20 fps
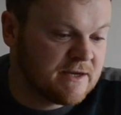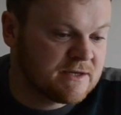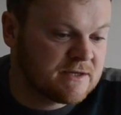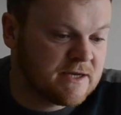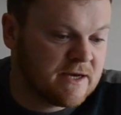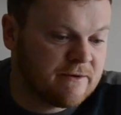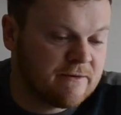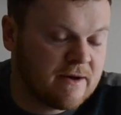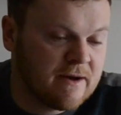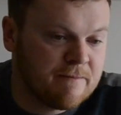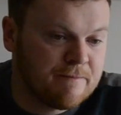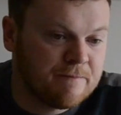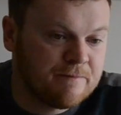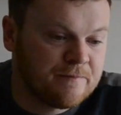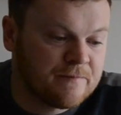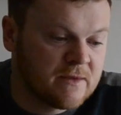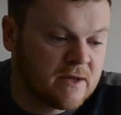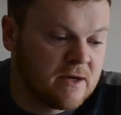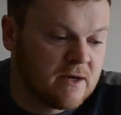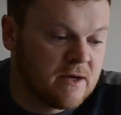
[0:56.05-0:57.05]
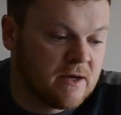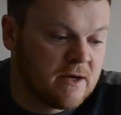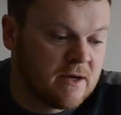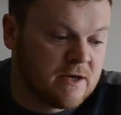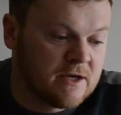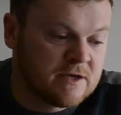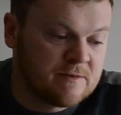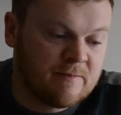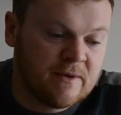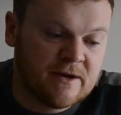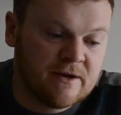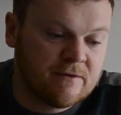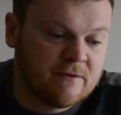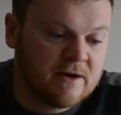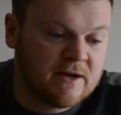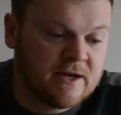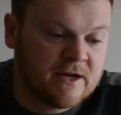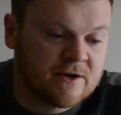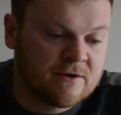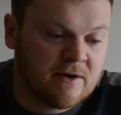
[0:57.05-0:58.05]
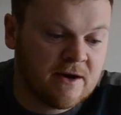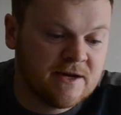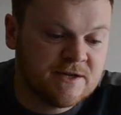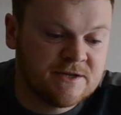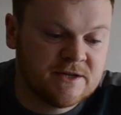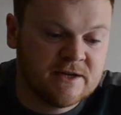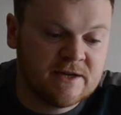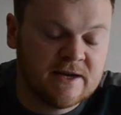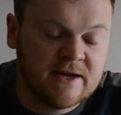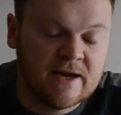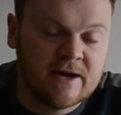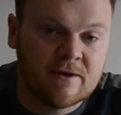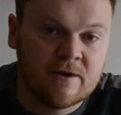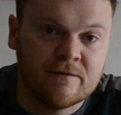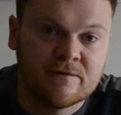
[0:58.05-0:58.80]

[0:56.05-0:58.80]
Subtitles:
So it's been a really crazy year,